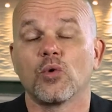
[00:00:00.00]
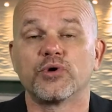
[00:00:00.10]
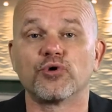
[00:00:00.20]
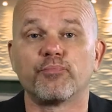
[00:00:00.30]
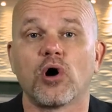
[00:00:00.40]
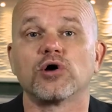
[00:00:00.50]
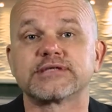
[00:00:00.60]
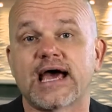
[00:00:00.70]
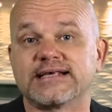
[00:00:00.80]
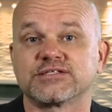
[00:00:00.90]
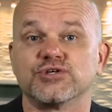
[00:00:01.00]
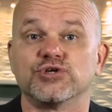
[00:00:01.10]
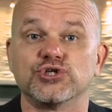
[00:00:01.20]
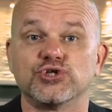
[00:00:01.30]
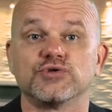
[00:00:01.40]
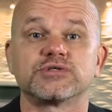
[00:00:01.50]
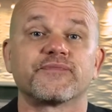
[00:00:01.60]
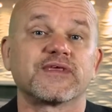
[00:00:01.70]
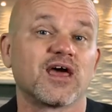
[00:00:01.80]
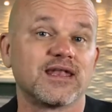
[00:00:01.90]
when your boss asks you to do
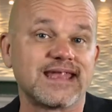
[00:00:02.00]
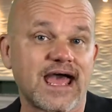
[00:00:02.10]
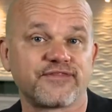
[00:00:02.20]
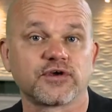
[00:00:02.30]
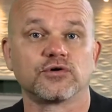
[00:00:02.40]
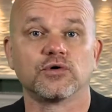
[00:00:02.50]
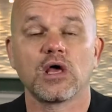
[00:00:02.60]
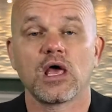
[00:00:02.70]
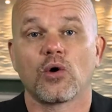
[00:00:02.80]
something unethical,